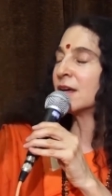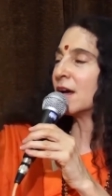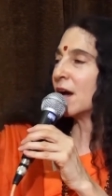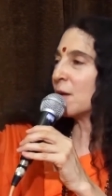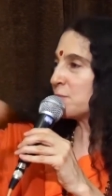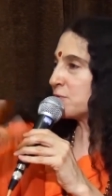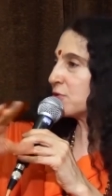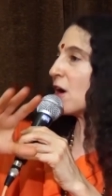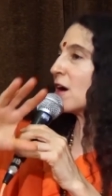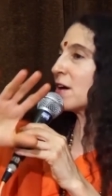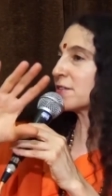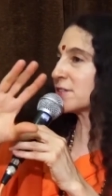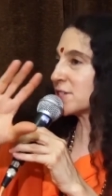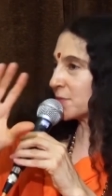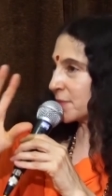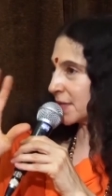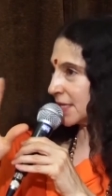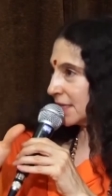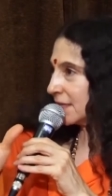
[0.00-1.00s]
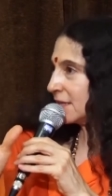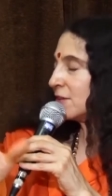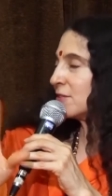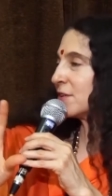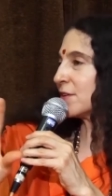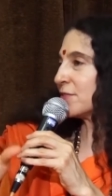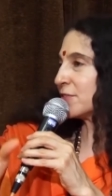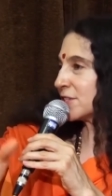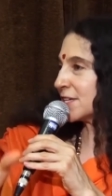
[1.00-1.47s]
approximately, you
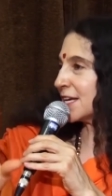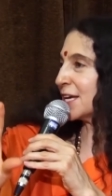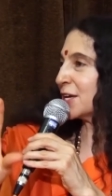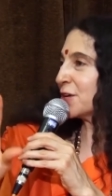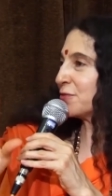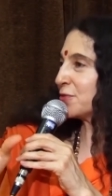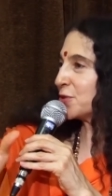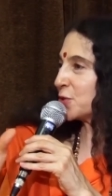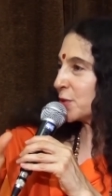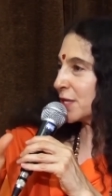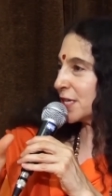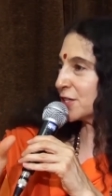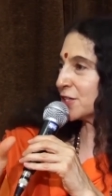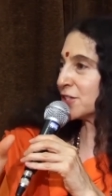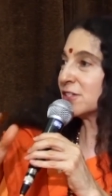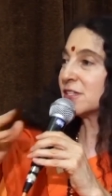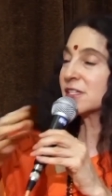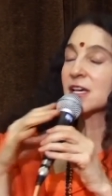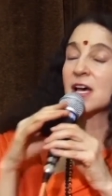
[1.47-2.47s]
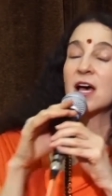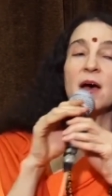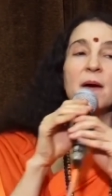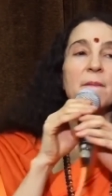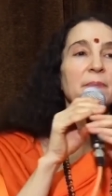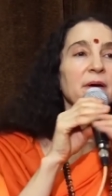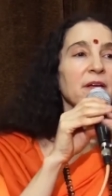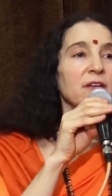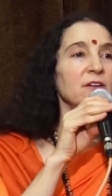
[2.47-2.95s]
know, give or take a few years,
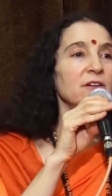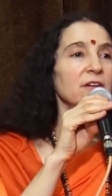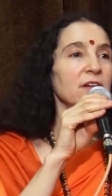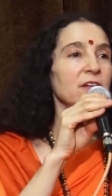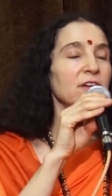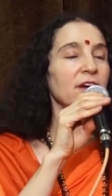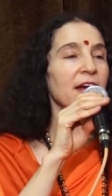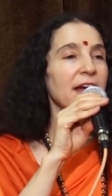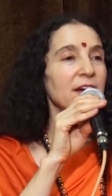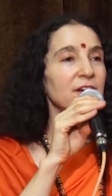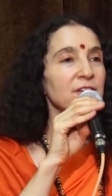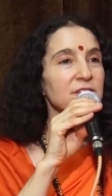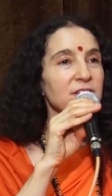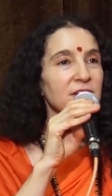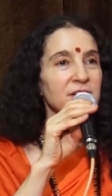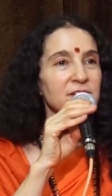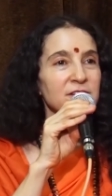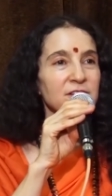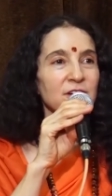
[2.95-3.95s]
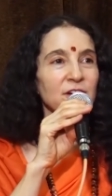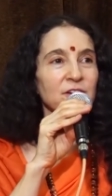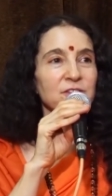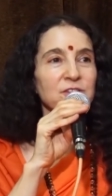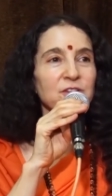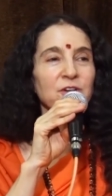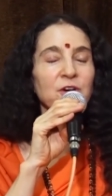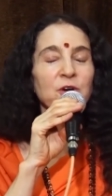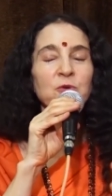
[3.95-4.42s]
but your hair is going to
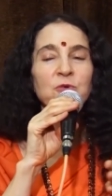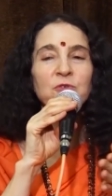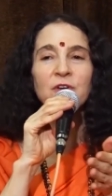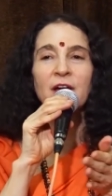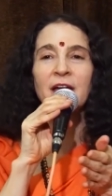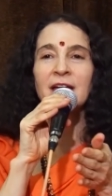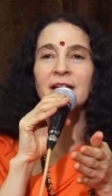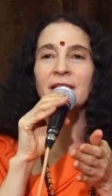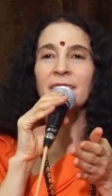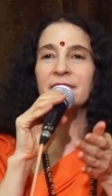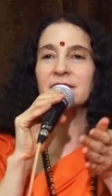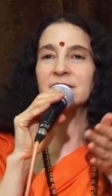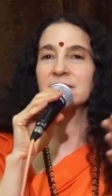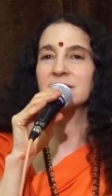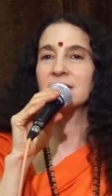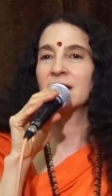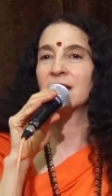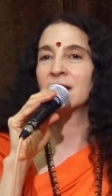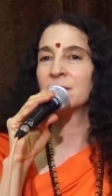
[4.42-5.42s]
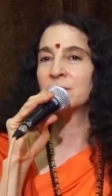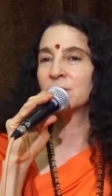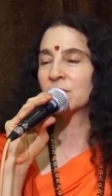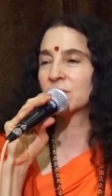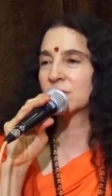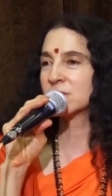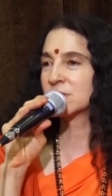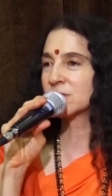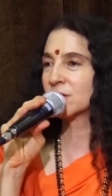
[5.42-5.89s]
start to go gray at this time.
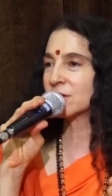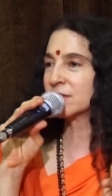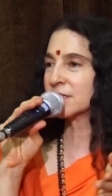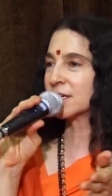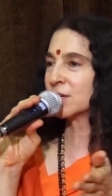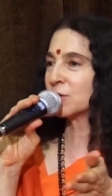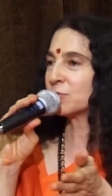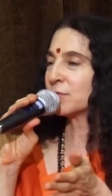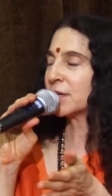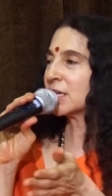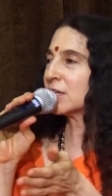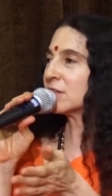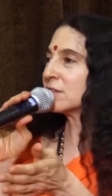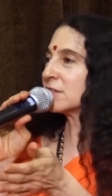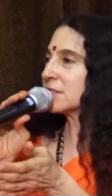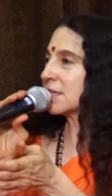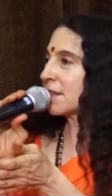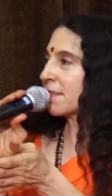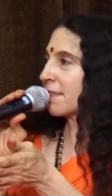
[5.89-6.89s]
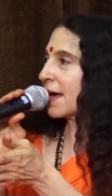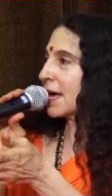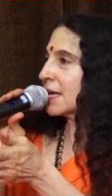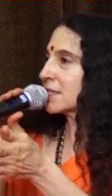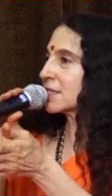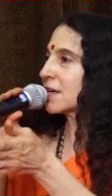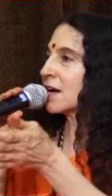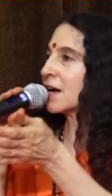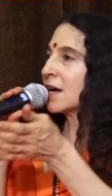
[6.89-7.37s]
You're going to start to get wrinkles at
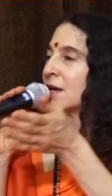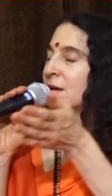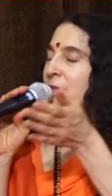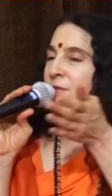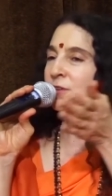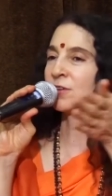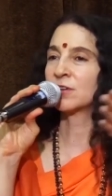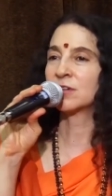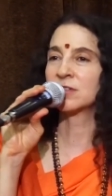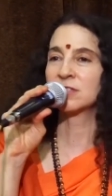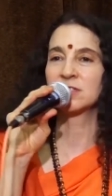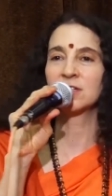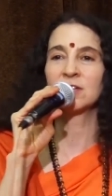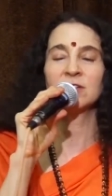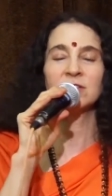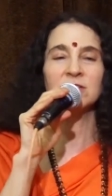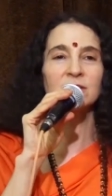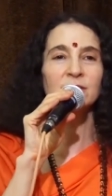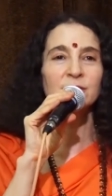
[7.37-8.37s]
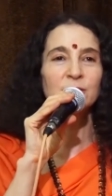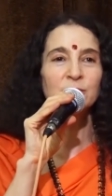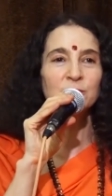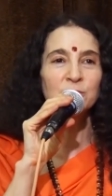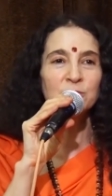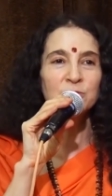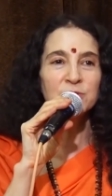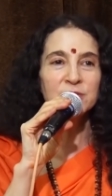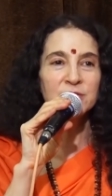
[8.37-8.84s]
that time. You're going to start to
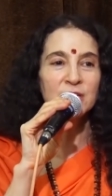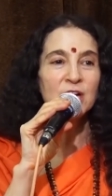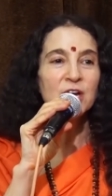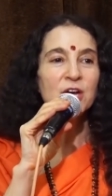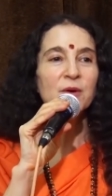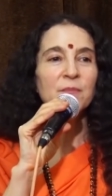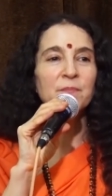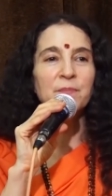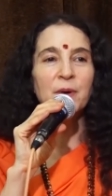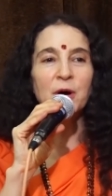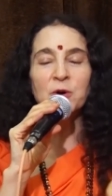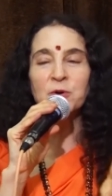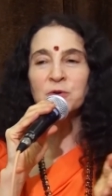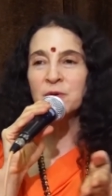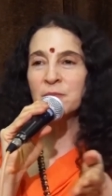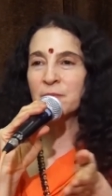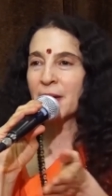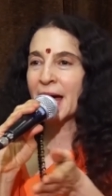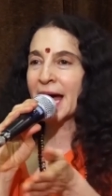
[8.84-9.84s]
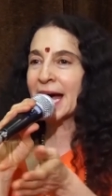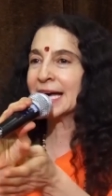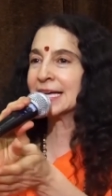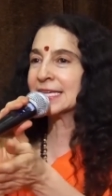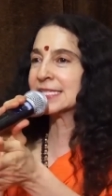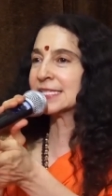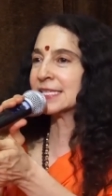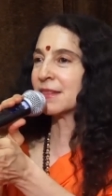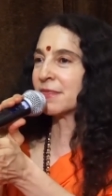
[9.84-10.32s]
lose bone
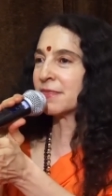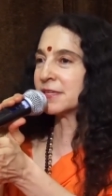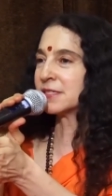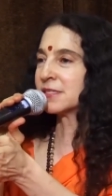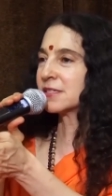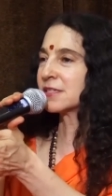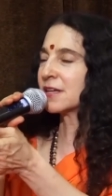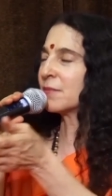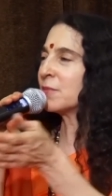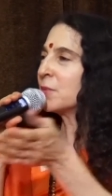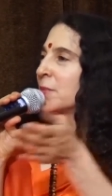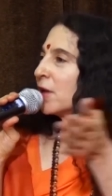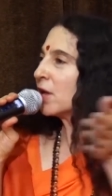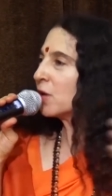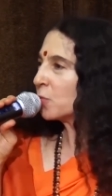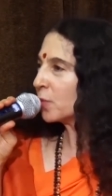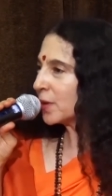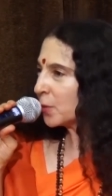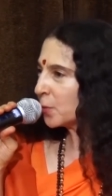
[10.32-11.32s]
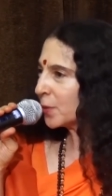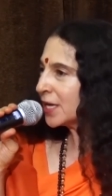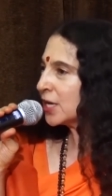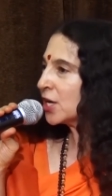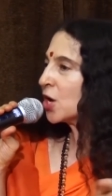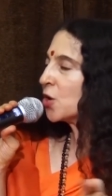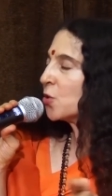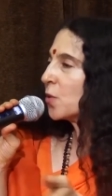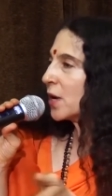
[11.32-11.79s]
mass at this time. I mean, we
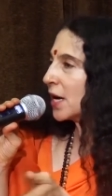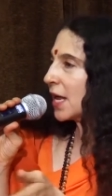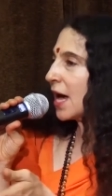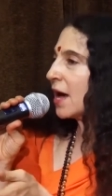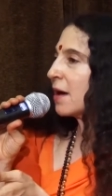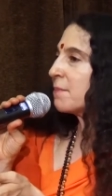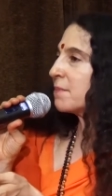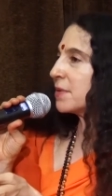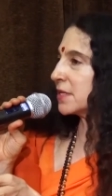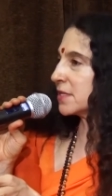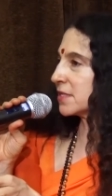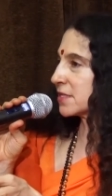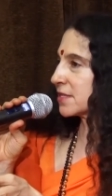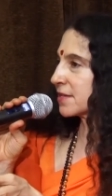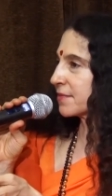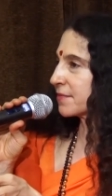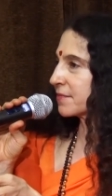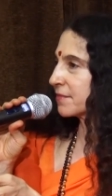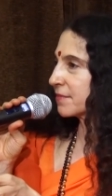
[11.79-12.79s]
know what happens.